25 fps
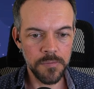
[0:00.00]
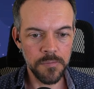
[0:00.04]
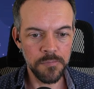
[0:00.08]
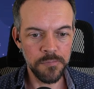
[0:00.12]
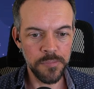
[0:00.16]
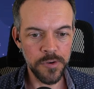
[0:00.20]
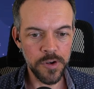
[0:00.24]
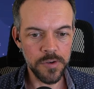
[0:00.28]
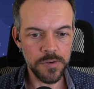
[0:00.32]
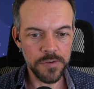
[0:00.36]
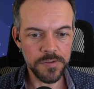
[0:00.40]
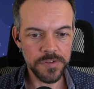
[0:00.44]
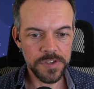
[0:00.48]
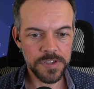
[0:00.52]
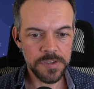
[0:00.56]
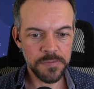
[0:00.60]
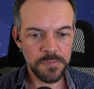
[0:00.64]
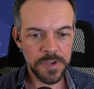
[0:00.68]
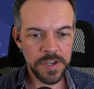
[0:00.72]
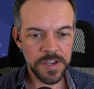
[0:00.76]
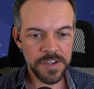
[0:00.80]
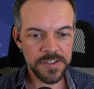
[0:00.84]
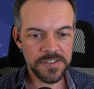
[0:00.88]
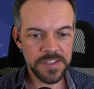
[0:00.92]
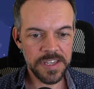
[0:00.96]
boost
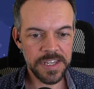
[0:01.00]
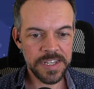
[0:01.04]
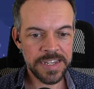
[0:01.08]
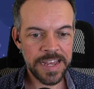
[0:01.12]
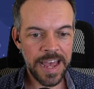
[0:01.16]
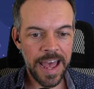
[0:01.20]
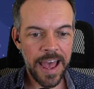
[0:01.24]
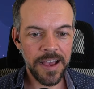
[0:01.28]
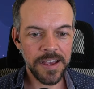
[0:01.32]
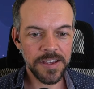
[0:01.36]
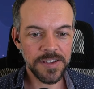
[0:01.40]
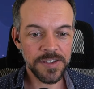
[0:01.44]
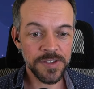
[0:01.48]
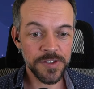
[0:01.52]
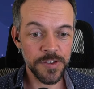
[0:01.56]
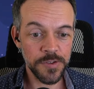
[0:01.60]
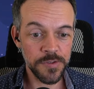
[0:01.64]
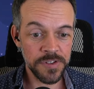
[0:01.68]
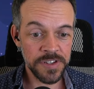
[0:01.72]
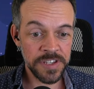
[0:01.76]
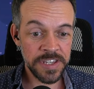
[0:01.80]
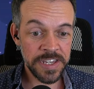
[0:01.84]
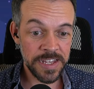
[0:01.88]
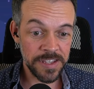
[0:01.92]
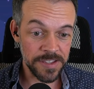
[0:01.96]
because the attack is
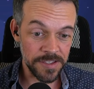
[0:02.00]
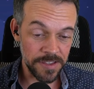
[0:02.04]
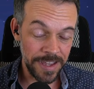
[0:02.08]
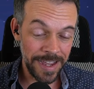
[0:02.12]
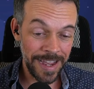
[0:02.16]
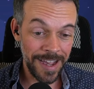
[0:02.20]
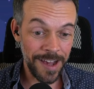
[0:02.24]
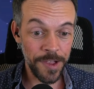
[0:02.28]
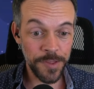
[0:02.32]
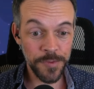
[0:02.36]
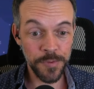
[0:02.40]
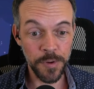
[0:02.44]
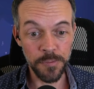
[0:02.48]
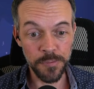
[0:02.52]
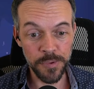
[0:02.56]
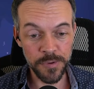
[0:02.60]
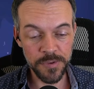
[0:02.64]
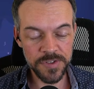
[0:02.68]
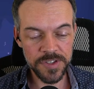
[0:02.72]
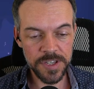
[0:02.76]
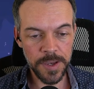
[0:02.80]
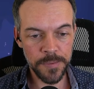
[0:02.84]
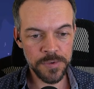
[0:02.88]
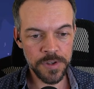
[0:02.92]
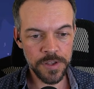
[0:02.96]
13, so the health will
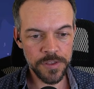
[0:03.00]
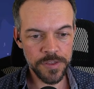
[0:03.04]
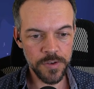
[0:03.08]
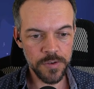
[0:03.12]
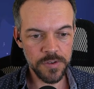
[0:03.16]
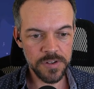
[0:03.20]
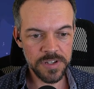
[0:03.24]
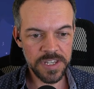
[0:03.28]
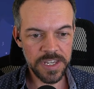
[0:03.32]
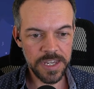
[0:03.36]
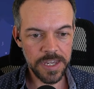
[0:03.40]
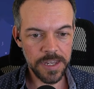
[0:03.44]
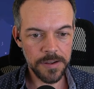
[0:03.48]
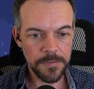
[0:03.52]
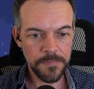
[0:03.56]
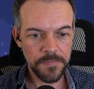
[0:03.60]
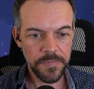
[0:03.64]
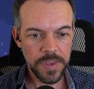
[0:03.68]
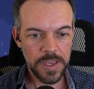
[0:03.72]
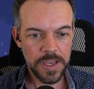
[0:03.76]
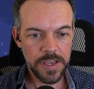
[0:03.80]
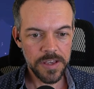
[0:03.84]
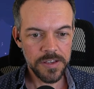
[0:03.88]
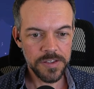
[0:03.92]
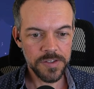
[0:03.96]
boost up to 13.
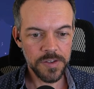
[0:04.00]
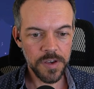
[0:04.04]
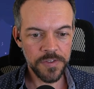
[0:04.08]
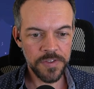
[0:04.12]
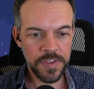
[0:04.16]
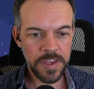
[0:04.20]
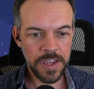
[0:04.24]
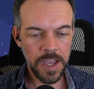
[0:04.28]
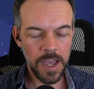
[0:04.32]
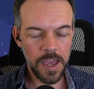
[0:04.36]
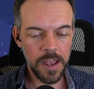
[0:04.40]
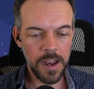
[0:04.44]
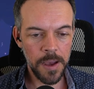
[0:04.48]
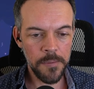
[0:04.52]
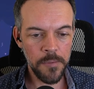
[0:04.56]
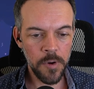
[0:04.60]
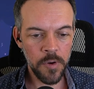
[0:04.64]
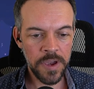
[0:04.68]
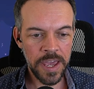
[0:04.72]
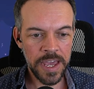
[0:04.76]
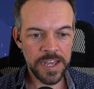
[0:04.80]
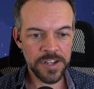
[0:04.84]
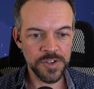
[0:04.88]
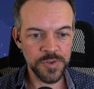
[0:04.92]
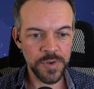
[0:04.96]
So I think I'm
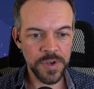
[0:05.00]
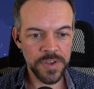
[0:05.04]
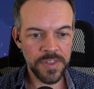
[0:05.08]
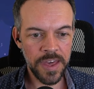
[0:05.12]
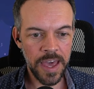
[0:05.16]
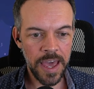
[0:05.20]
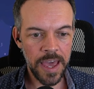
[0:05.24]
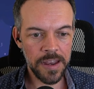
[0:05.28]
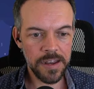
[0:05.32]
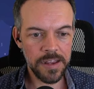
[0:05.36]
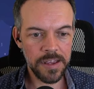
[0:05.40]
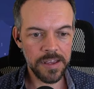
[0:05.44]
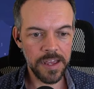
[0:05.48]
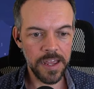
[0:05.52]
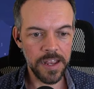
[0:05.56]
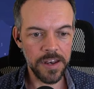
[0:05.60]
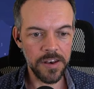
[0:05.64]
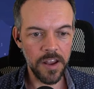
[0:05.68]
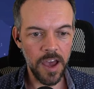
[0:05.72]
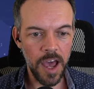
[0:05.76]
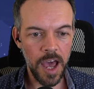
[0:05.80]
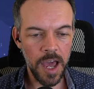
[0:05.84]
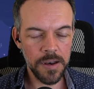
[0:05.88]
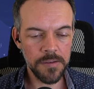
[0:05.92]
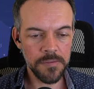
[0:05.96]
okay doing that and
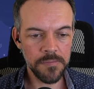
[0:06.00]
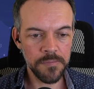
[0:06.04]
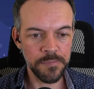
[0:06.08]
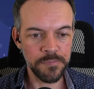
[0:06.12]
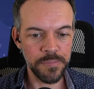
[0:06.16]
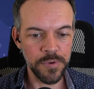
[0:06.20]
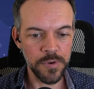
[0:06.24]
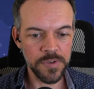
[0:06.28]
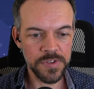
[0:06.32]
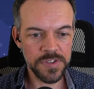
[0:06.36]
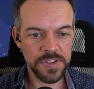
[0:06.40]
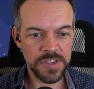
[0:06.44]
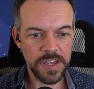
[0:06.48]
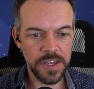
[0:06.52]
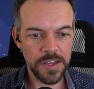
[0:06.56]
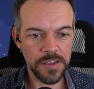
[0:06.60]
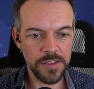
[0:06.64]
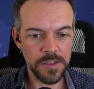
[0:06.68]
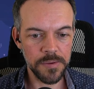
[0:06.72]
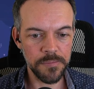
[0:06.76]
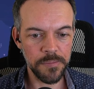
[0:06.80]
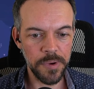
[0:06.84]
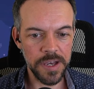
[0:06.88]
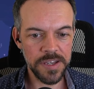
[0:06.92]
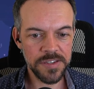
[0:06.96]
not boosting
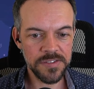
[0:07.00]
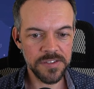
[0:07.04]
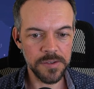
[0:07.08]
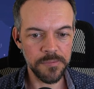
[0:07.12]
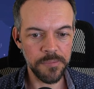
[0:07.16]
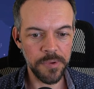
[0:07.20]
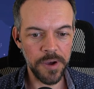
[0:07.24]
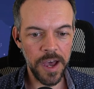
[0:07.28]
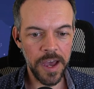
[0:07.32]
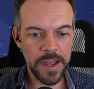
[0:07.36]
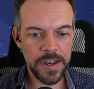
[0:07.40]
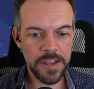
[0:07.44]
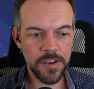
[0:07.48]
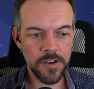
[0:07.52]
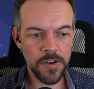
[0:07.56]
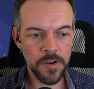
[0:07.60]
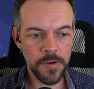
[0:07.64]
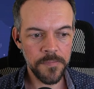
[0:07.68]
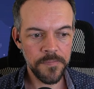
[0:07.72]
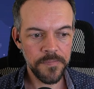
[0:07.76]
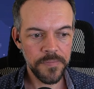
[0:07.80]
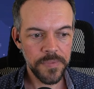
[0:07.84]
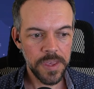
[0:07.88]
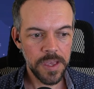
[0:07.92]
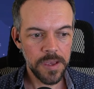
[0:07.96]
the busted bot here.
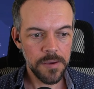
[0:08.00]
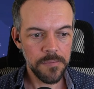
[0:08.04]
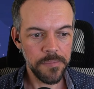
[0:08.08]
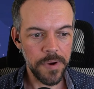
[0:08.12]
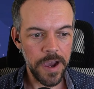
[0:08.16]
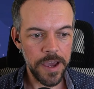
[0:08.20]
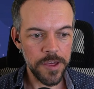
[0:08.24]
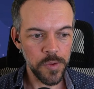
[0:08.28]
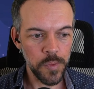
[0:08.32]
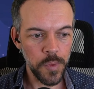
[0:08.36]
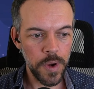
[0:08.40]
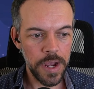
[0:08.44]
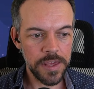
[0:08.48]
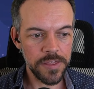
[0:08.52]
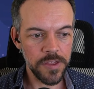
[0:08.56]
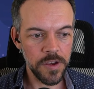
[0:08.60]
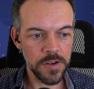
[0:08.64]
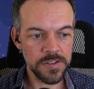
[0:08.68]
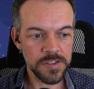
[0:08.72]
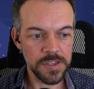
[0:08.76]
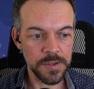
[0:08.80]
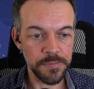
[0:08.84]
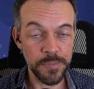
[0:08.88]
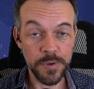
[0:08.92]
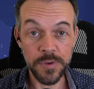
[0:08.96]
By the way,
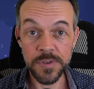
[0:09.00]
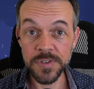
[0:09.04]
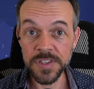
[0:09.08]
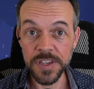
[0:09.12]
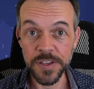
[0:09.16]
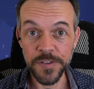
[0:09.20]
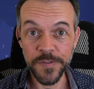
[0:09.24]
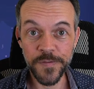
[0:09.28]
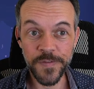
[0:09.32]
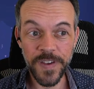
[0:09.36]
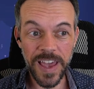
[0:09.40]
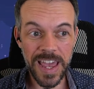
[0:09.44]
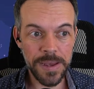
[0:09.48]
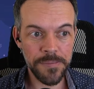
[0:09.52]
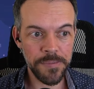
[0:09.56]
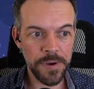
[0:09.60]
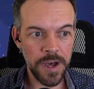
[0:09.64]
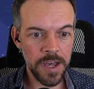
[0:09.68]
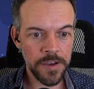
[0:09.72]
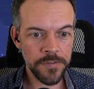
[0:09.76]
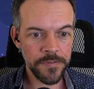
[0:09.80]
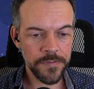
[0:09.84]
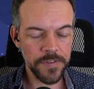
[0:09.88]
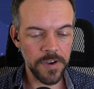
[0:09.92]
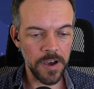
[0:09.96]
there's the boosted Fey
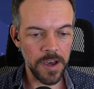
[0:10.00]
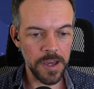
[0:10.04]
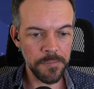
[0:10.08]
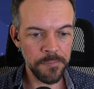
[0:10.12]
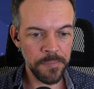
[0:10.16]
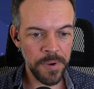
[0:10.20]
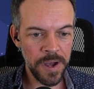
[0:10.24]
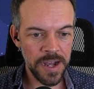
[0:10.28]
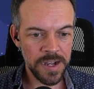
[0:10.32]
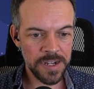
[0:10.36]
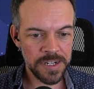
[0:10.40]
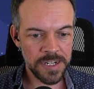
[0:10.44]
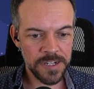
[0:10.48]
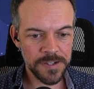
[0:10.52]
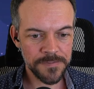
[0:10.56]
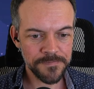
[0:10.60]
buff on Puck.